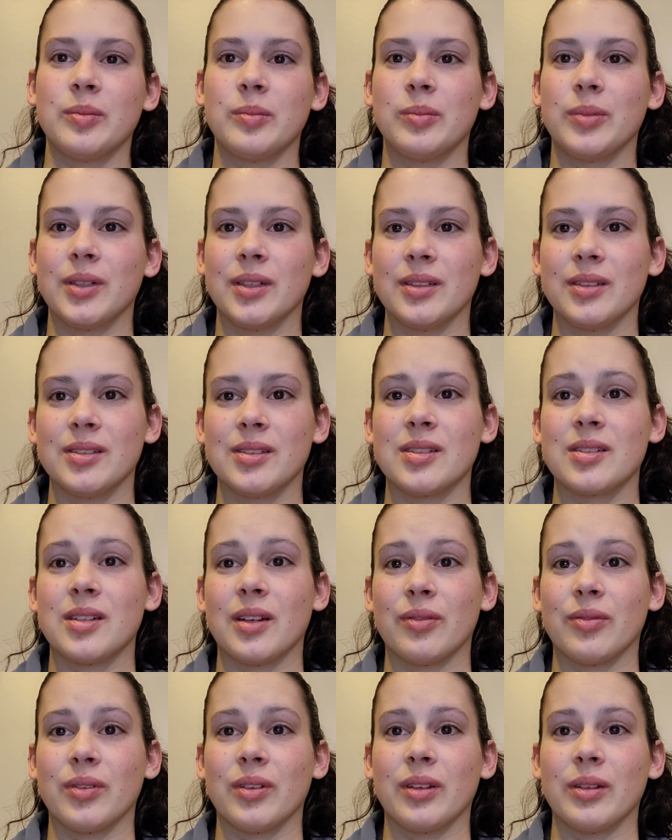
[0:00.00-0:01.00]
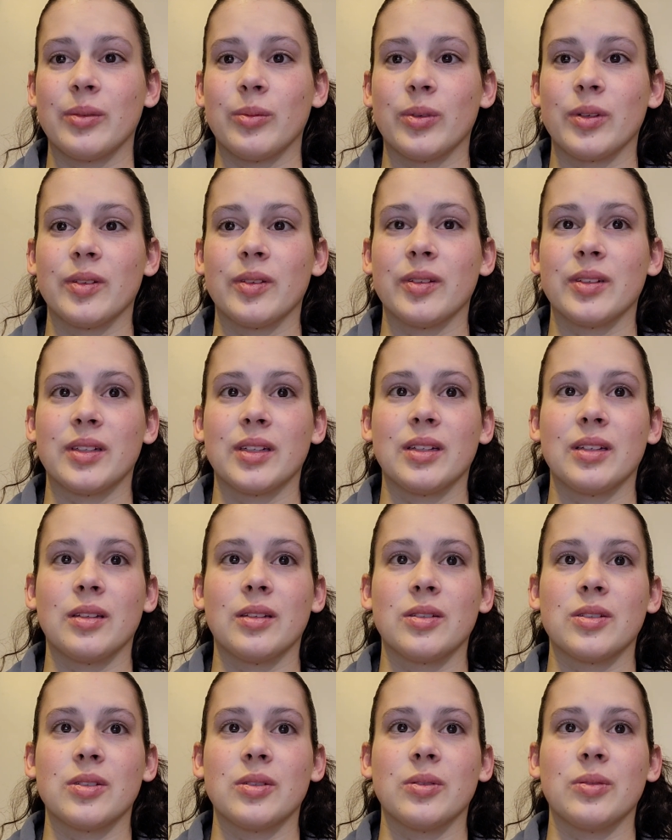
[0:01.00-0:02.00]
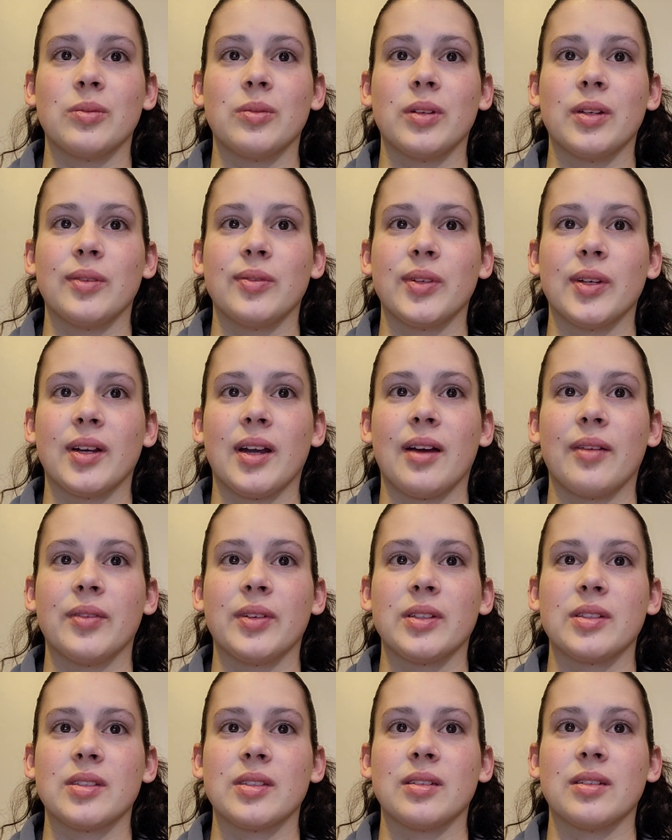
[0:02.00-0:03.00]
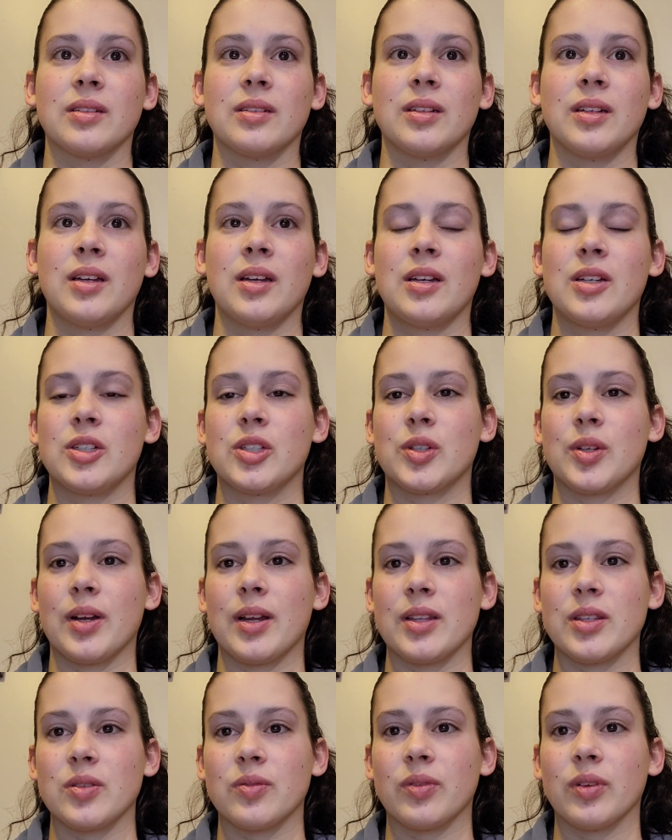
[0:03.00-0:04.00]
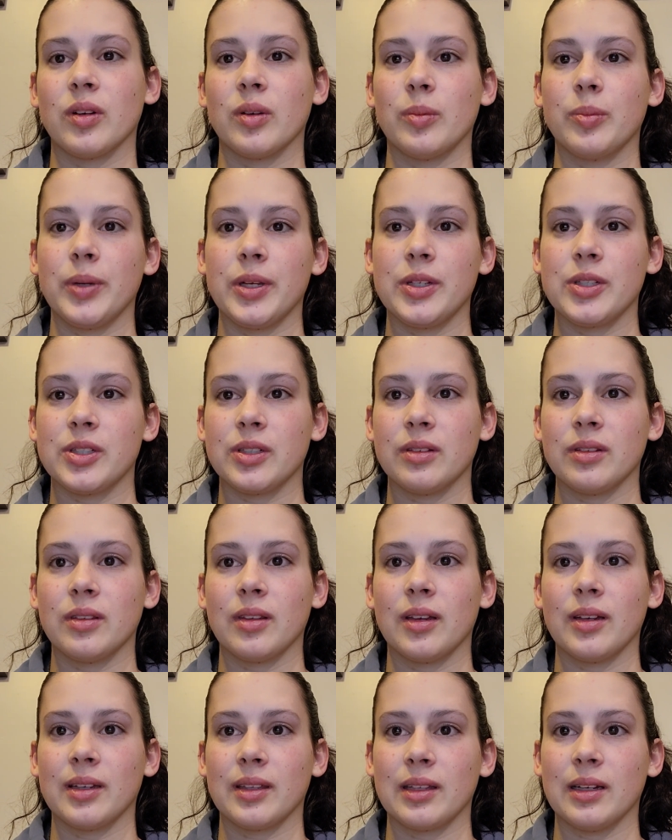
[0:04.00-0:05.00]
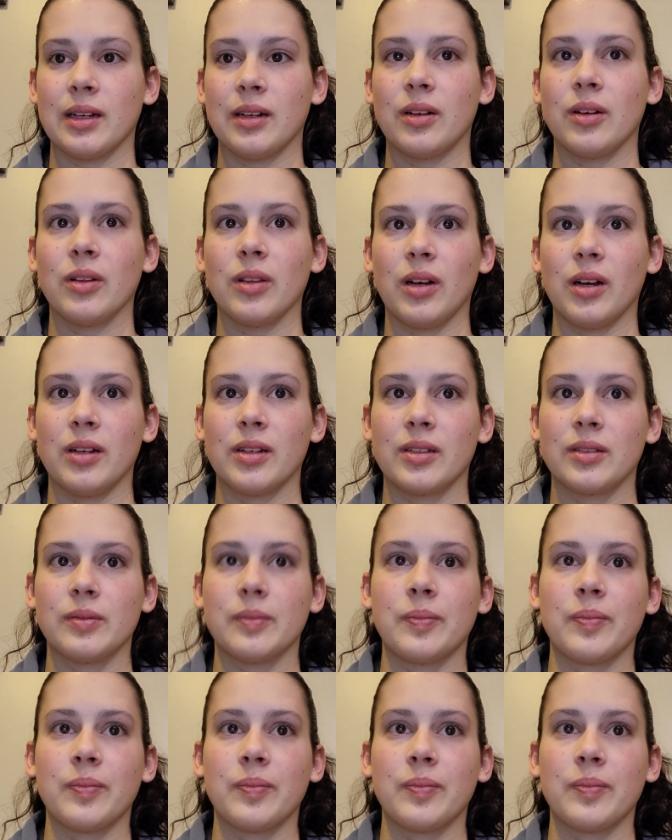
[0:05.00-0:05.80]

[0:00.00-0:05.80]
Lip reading: but it's definitely worth looking into if you're having to transfer a patient like that a lot.